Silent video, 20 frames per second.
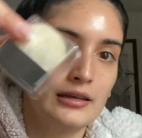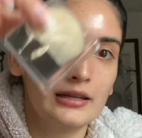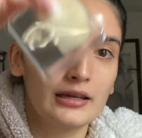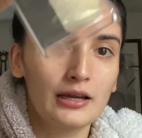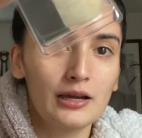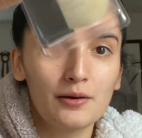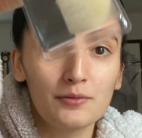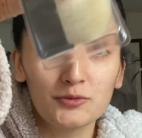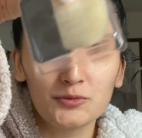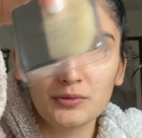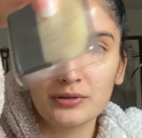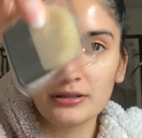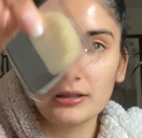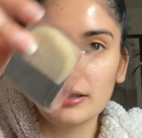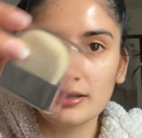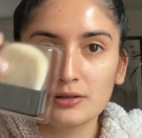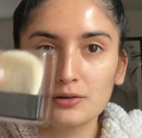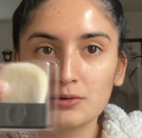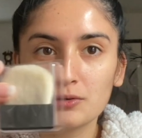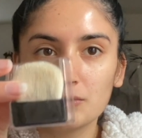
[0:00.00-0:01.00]
comes with a
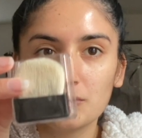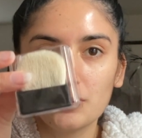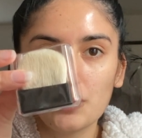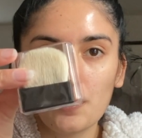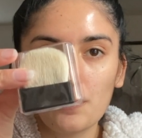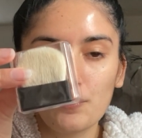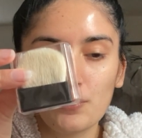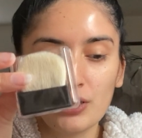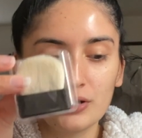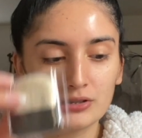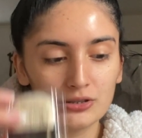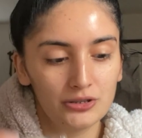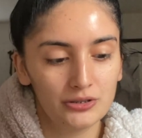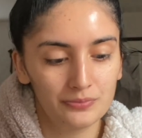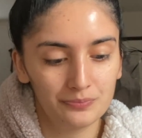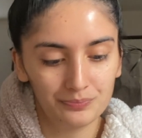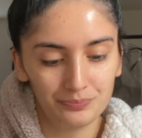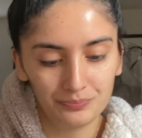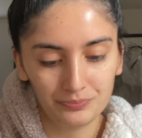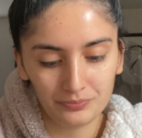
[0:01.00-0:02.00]
little brush.
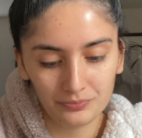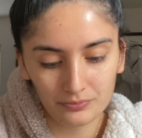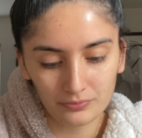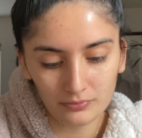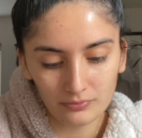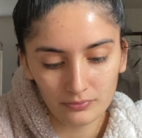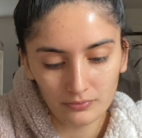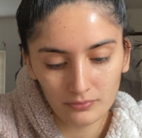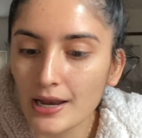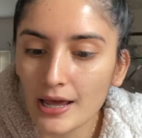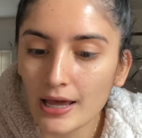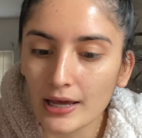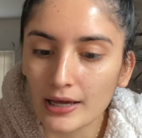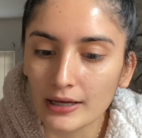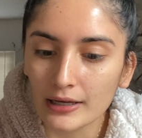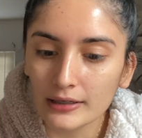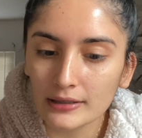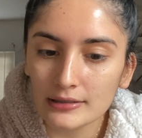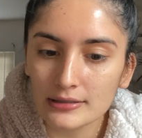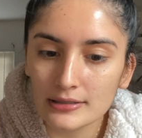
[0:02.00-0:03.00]

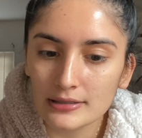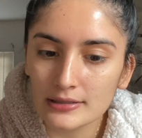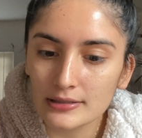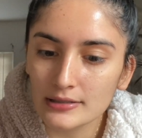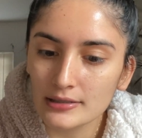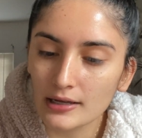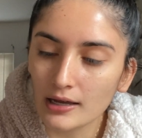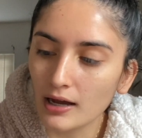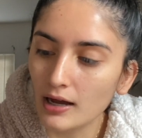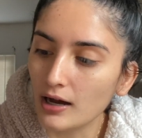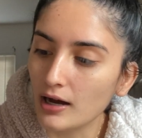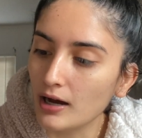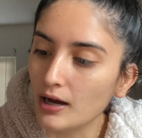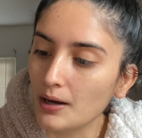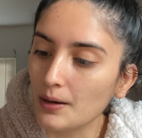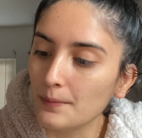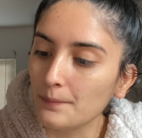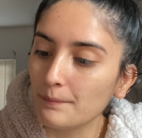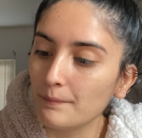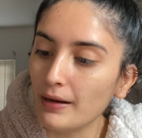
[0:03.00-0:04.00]
Next,
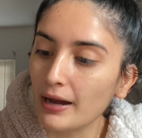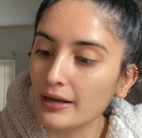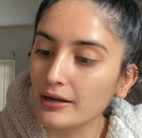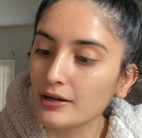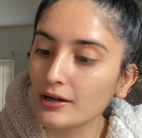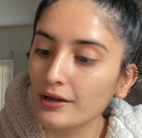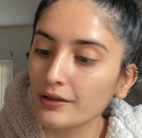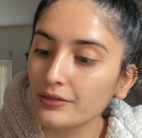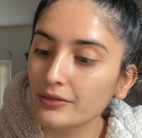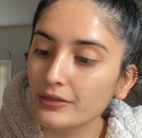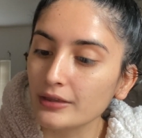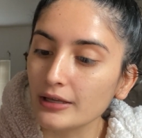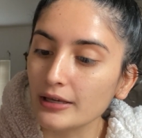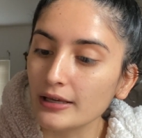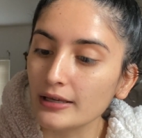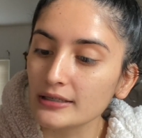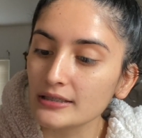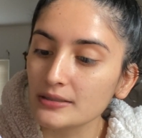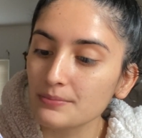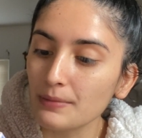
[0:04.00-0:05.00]
I got the
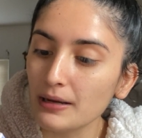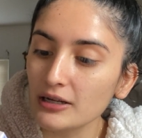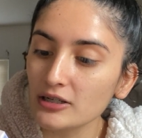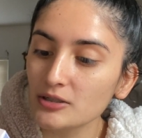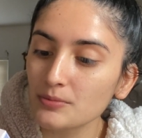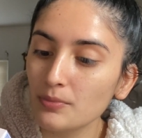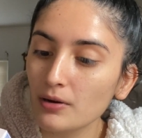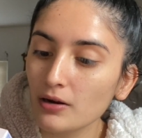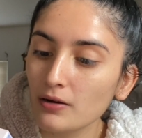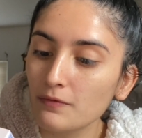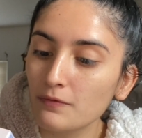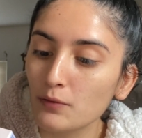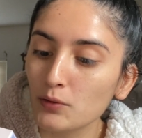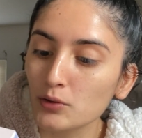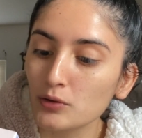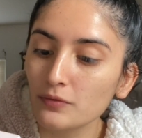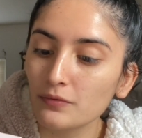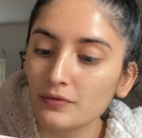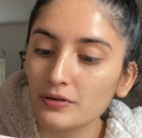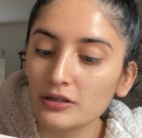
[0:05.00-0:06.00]
Smashbox Photo
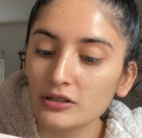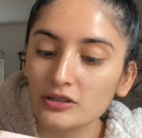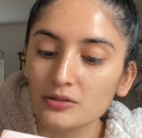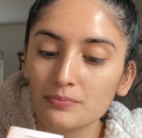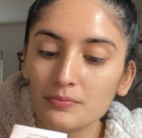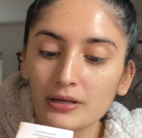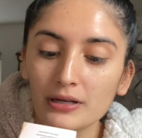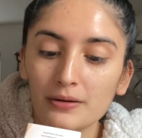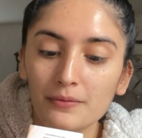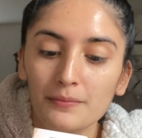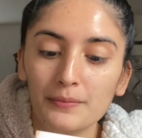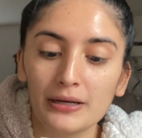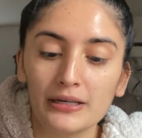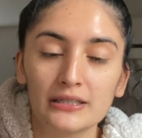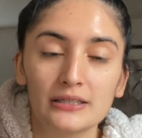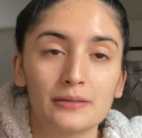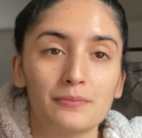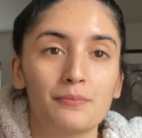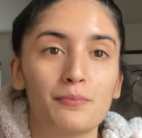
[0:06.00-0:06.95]
Finish Minimize